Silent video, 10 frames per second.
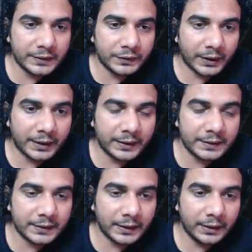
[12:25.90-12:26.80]
right hand
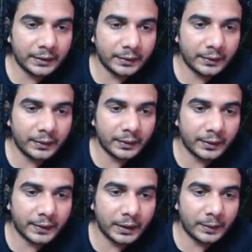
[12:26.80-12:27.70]
side,
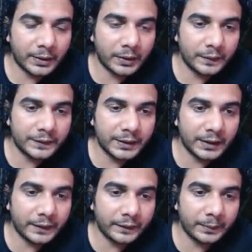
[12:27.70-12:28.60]
real part of z
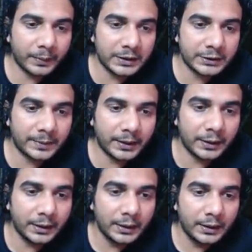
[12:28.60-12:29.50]
I have replaced by
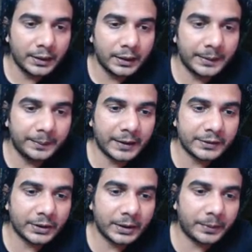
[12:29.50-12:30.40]

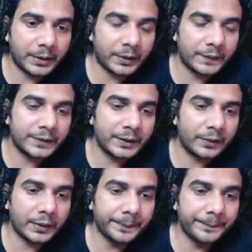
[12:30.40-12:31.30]
imaginary part of z. Okay,